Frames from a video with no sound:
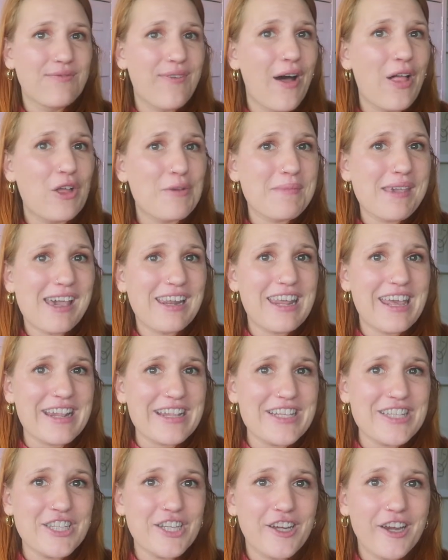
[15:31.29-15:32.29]
Follow me on
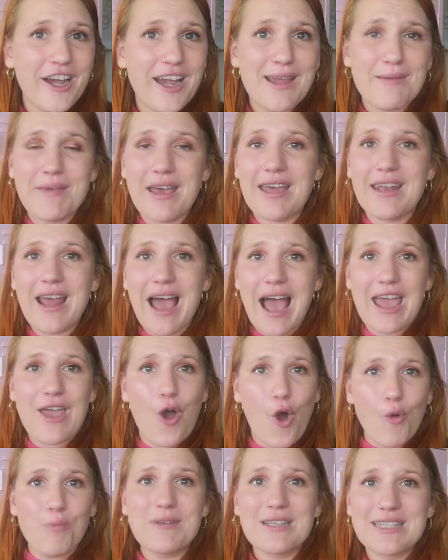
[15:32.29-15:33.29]
Instagram, and I
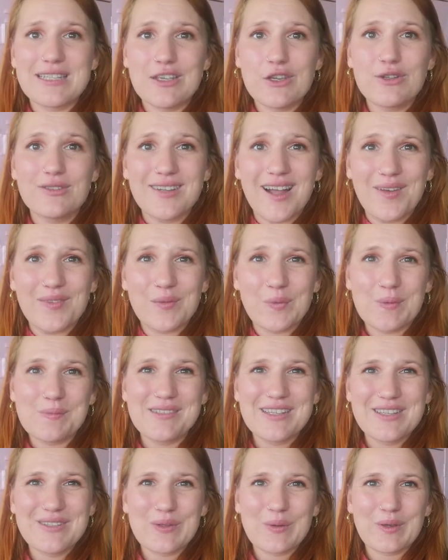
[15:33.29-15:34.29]
hope to see you around the
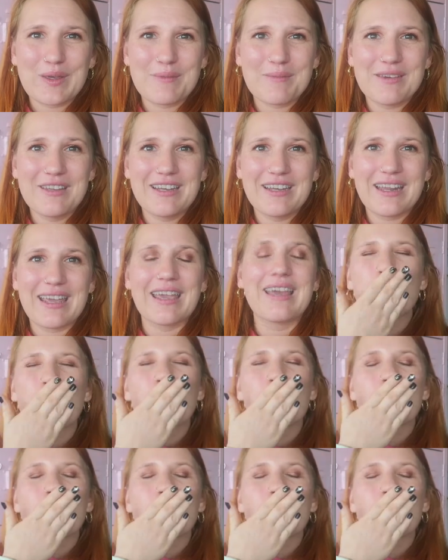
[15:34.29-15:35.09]
Whimsy Soul community.